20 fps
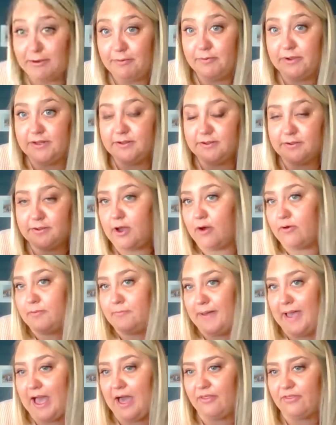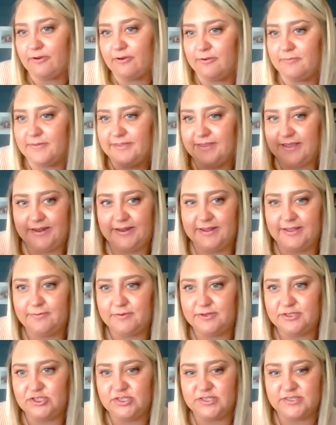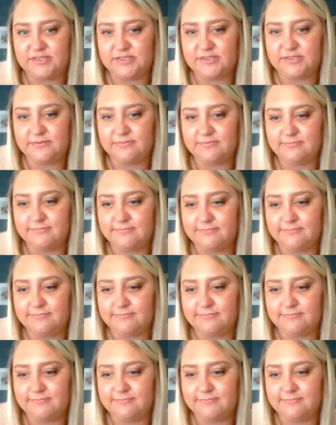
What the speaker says: it would go to the bathroom and then it would just